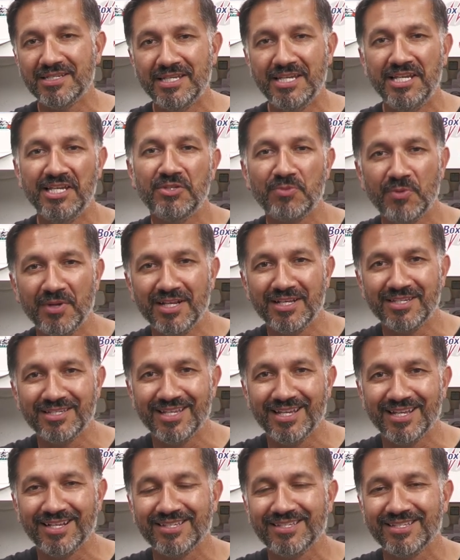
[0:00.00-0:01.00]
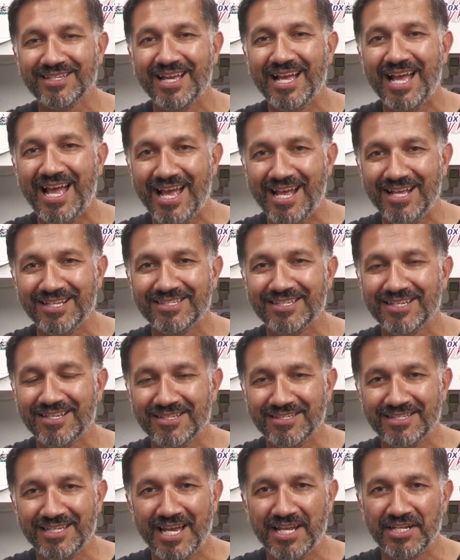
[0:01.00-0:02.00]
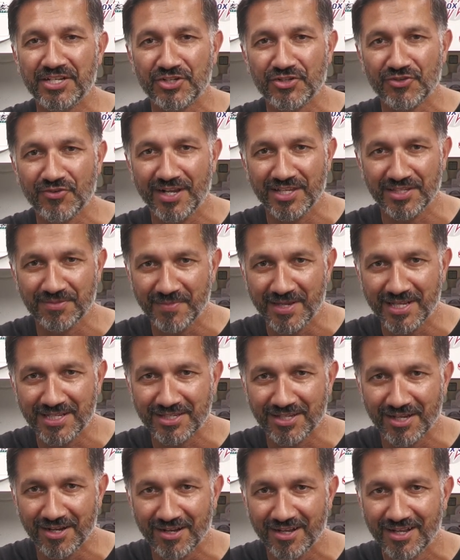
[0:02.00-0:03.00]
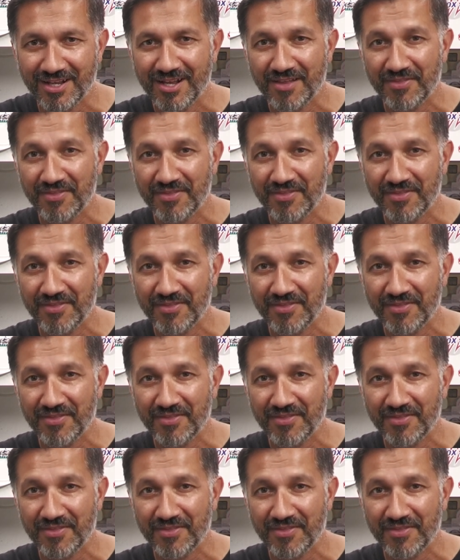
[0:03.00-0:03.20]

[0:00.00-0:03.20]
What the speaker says: T26SZ transmitter.